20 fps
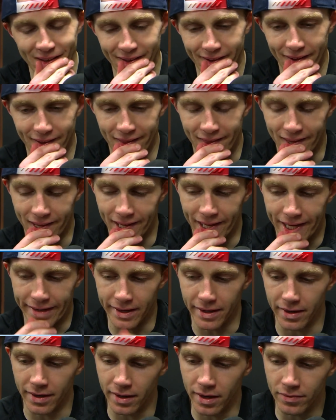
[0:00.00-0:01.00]
I think
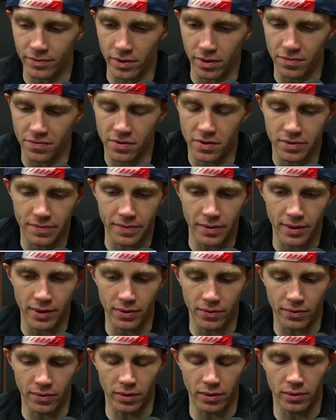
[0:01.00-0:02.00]
after the first period,
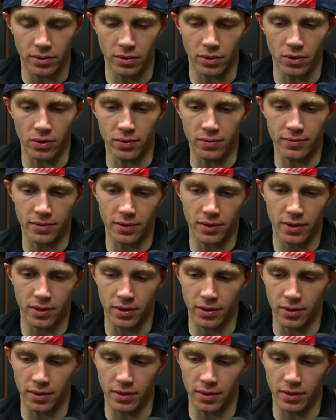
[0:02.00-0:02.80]
we really took over.